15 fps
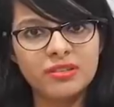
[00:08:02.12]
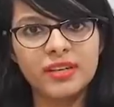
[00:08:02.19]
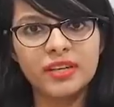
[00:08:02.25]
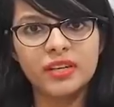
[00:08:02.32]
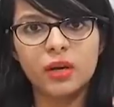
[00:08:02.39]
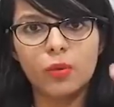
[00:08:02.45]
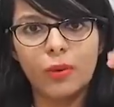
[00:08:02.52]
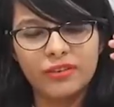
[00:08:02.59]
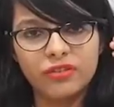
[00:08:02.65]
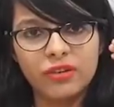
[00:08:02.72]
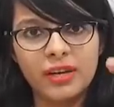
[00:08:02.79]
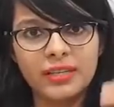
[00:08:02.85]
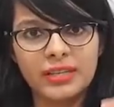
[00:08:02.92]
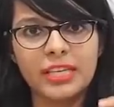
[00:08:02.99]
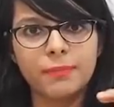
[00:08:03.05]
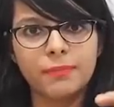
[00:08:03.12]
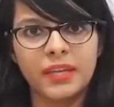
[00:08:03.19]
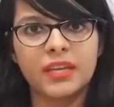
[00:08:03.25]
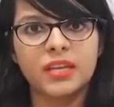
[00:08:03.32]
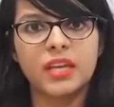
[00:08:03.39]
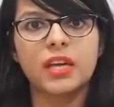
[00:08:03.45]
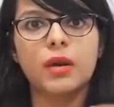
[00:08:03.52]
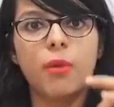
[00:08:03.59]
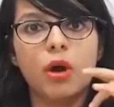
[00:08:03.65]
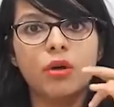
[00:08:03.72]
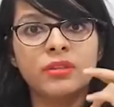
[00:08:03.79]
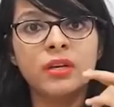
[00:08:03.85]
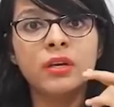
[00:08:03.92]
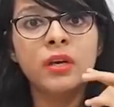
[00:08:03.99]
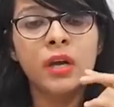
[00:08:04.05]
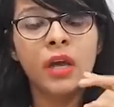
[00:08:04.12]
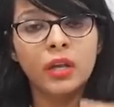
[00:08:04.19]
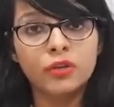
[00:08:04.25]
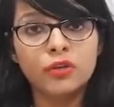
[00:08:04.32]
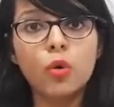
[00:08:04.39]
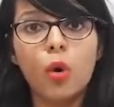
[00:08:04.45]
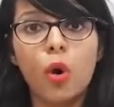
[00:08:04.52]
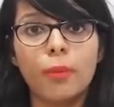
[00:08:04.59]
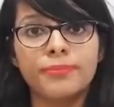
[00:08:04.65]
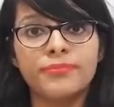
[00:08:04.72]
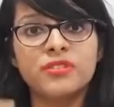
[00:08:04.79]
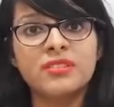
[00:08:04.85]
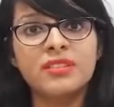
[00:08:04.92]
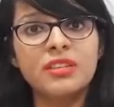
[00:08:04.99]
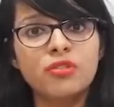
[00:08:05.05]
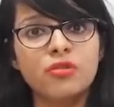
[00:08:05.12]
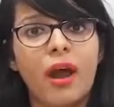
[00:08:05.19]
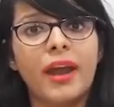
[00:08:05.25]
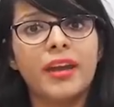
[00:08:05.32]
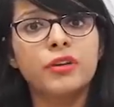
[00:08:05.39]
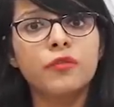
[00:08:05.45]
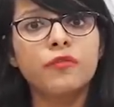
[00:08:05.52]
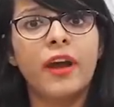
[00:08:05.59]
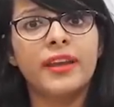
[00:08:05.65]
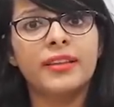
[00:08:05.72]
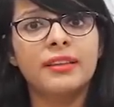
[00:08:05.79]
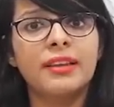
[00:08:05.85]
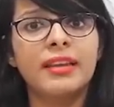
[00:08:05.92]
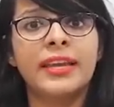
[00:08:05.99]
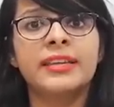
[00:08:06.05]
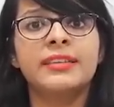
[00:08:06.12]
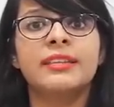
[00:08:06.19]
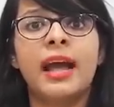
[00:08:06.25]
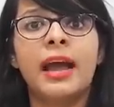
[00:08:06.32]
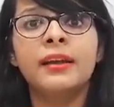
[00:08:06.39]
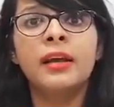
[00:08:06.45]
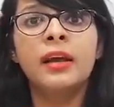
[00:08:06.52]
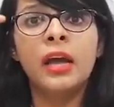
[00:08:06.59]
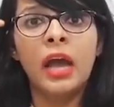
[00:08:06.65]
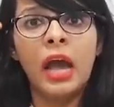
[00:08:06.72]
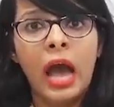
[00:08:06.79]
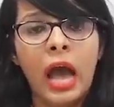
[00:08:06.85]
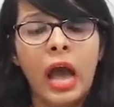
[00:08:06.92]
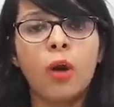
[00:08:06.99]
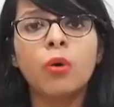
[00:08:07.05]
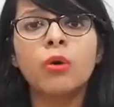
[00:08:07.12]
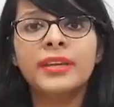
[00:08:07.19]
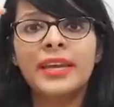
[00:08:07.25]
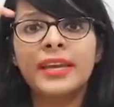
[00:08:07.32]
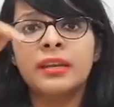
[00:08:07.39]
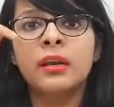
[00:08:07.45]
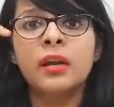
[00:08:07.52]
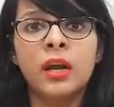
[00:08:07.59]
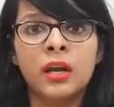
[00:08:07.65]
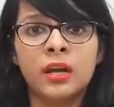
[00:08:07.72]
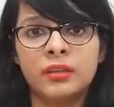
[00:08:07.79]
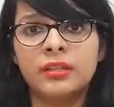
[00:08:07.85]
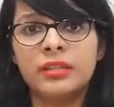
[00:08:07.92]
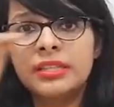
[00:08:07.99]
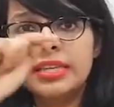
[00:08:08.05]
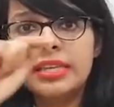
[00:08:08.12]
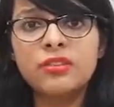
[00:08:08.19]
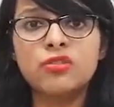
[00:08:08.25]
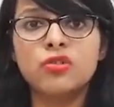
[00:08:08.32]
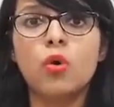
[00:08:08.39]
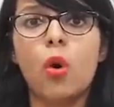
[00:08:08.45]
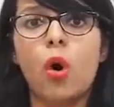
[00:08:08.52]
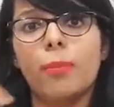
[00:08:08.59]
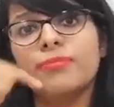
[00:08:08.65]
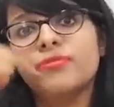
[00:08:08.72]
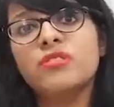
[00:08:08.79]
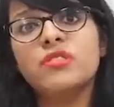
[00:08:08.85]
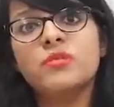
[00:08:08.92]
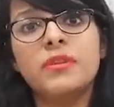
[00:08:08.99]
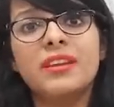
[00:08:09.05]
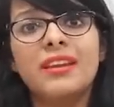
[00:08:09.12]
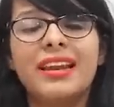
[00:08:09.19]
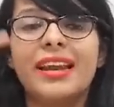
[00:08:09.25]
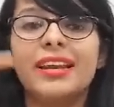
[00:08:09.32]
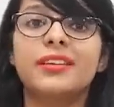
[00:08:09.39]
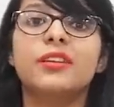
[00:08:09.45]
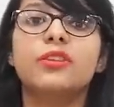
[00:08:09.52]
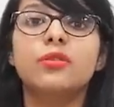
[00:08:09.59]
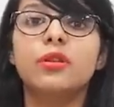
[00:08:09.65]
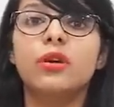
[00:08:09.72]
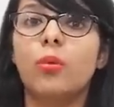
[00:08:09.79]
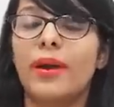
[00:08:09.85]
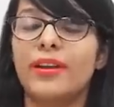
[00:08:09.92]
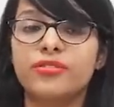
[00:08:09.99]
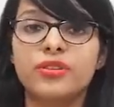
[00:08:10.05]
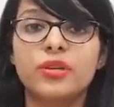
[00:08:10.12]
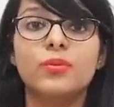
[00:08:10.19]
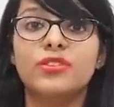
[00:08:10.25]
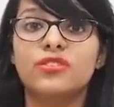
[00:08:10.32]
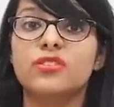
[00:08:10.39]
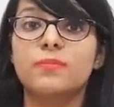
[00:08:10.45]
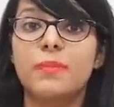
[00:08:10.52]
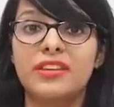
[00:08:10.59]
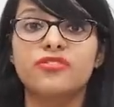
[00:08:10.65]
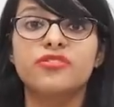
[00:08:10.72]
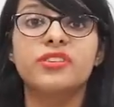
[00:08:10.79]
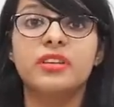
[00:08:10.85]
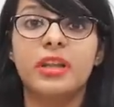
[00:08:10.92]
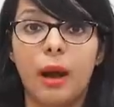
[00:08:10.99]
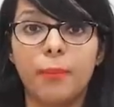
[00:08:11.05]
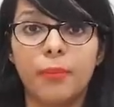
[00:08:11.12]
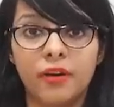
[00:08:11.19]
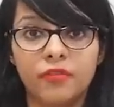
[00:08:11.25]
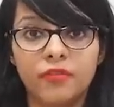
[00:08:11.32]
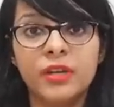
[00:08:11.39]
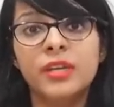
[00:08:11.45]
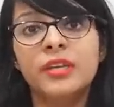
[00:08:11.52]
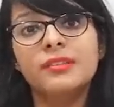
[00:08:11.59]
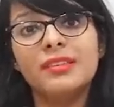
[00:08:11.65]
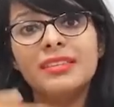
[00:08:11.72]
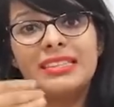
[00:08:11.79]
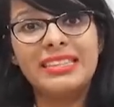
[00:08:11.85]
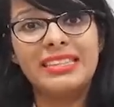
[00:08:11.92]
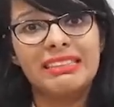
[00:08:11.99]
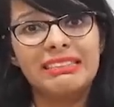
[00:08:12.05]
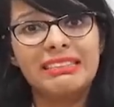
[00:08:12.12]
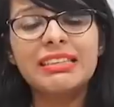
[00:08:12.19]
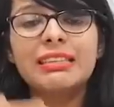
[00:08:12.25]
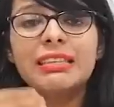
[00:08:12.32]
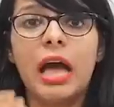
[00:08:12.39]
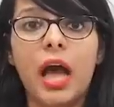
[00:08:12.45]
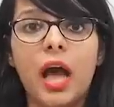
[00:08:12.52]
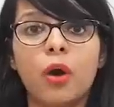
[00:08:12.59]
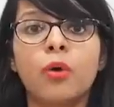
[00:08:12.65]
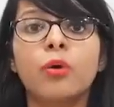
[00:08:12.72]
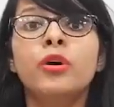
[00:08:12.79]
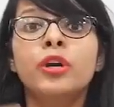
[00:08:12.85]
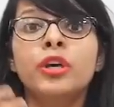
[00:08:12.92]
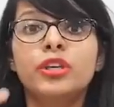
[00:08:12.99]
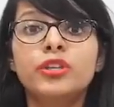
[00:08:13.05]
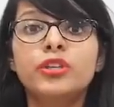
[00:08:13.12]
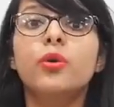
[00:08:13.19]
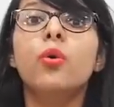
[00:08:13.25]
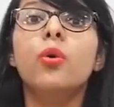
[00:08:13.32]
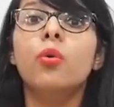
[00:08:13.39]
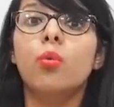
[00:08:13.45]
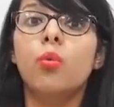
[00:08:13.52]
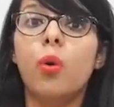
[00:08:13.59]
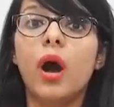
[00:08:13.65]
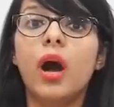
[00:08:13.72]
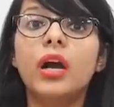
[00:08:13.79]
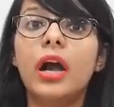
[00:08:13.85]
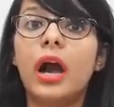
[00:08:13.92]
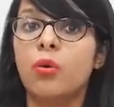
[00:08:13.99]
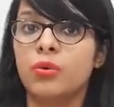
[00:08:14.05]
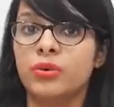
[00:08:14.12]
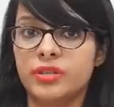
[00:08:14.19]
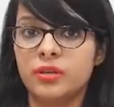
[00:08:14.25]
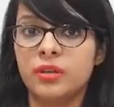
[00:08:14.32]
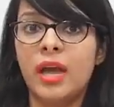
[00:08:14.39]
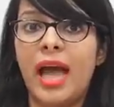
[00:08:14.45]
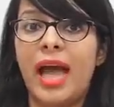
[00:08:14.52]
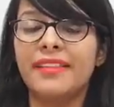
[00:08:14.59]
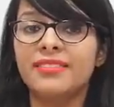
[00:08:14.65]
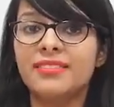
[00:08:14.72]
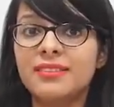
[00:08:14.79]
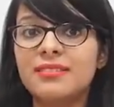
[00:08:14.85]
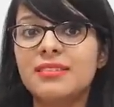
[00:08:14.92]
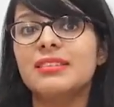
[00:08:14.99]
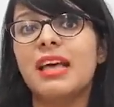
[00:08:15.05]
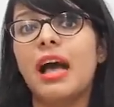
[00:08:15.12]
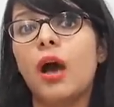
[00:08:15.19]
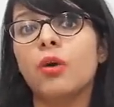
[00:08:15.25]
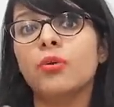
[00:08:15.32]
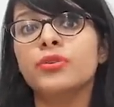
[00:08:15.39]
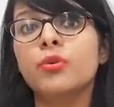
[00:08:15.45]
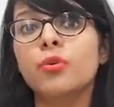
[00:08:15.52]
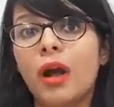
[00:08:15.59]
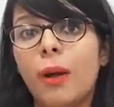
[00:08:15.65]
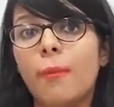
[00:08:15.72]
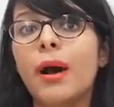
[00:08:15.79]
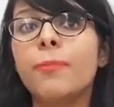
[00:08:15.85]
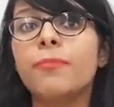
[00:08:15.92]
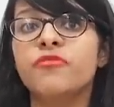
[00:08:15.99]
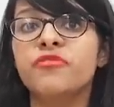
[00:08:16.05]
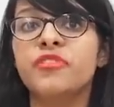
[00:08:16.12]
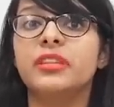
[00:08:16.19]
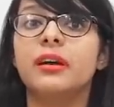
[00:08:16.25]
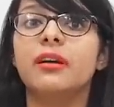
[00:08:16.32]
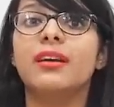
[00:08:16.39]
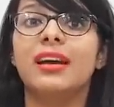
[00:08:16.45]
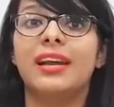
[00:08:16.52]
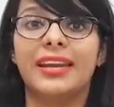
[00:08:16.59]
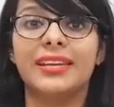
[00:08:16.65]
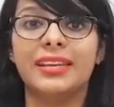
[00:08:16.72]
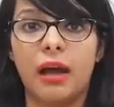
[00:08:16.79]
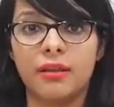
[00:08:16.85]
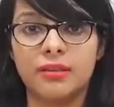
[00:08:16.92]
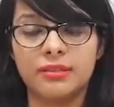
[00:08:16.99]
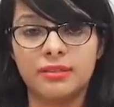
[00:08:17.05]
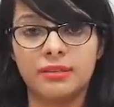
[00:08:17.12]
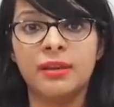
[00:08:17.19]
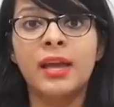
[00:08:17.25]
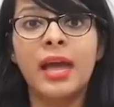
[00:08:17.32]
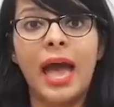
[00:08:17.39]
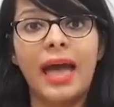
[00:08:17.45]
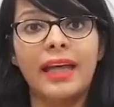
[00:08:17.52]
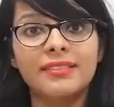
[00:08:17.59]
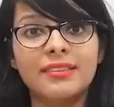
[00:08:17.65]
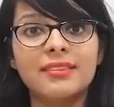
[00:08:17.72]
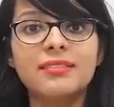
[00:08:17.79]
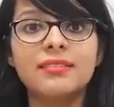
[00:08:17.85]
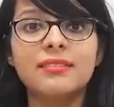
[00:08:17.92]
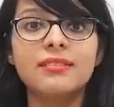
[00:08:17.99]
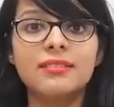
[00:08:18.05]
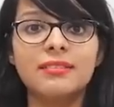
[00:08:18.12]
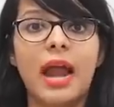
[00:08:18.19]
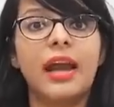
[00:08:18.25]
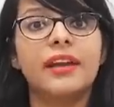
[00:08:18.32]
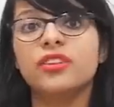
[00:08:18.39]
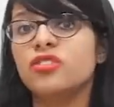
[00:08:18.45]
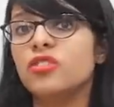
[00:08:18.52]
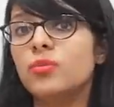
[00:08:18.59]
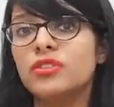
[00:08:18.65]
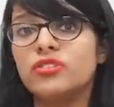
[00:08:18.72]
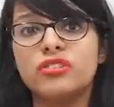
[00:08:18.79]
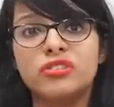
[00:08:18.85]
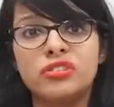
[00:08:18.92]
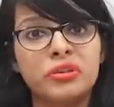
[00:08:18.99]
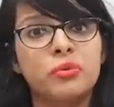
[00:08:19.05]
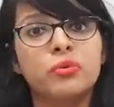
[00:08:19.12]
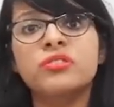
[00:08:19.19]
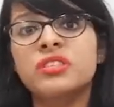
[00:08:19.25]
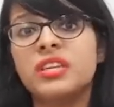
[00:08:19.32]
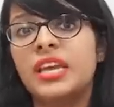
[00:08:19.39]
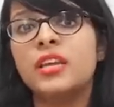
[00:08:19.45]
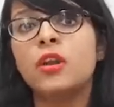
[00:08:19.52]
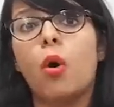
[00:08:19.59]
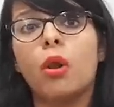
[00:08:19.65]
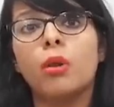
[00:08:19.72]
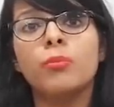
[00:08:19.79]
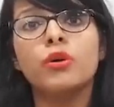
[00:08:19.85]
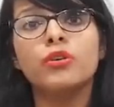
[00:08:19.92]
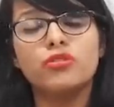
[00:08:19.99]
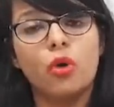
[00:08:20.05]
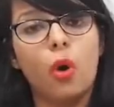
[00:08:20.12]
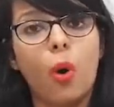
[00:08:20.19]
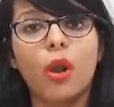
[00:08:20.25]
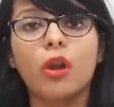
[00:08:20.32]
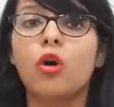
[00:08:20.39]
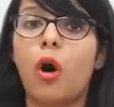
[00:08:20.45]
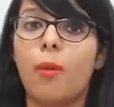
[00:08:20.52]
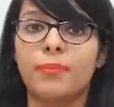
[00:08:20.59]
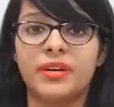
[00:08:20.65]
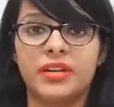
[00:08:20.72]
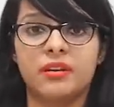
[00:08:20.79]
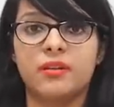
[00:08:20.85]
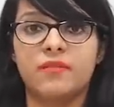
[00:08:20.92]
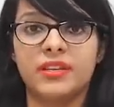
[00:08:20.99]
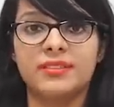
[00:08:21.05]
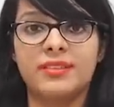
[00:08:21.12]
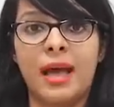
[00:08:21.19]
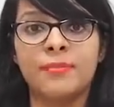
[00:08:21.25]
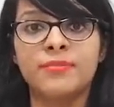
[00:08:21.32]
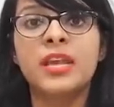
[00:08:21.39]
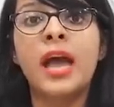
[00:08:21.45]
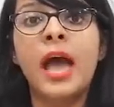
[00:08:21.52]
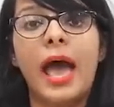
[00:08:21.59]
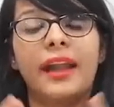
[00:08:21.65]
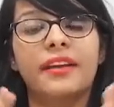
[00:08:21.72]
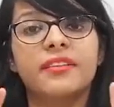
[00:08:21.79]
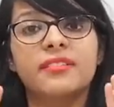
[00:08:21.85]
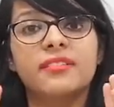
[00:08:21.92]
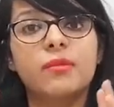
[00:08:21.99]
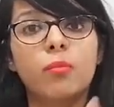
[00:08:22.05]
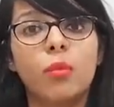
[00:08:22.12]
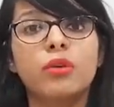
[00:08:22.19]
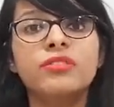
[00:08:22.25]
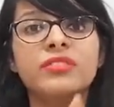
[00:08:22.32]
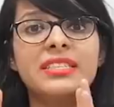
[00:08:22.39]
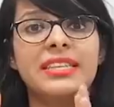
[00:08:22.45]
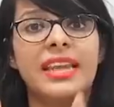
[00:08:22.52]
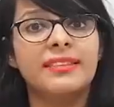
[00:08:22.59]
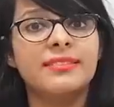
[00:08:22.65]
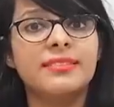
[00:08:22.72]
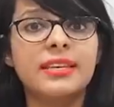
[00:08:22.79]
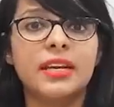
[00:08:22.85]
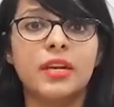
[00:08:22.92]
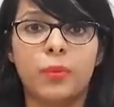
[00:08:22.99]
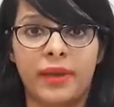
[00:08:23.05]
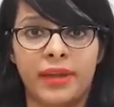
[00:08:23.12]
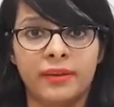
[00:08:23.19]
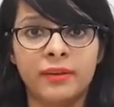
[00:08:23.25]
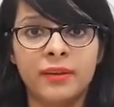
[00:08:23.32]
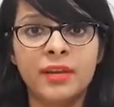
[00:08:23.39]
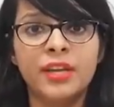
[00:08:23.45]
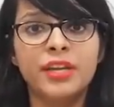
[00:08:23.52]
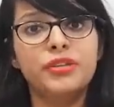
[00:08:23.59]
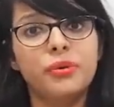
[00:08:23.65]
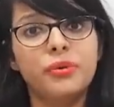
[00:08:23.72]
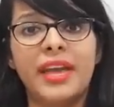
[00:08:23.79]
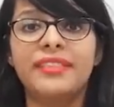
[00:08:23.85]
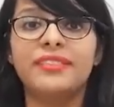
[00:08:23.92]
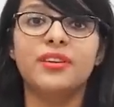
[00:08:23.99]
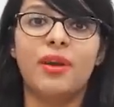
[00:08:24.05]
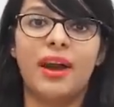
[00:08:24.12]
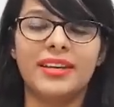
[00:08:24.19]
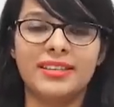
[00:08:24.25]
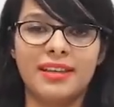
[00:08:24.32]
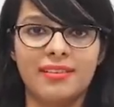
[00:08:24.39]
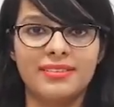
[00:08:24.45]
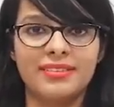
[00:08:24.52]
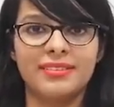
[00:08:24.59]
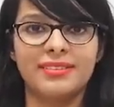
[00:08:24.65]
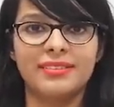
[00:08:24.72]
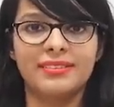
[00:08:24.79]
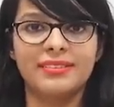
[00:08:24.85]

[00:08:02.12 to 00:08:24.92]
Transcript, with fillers: read the question and keep thinking about the two options and try to find the link that how can these two options be related to the question which is mentioned above. So this is how you work out and this is how you come up with a correct answer and this is the strategy which is used in almost all competitive exams and it is the most tested way to get the right answer.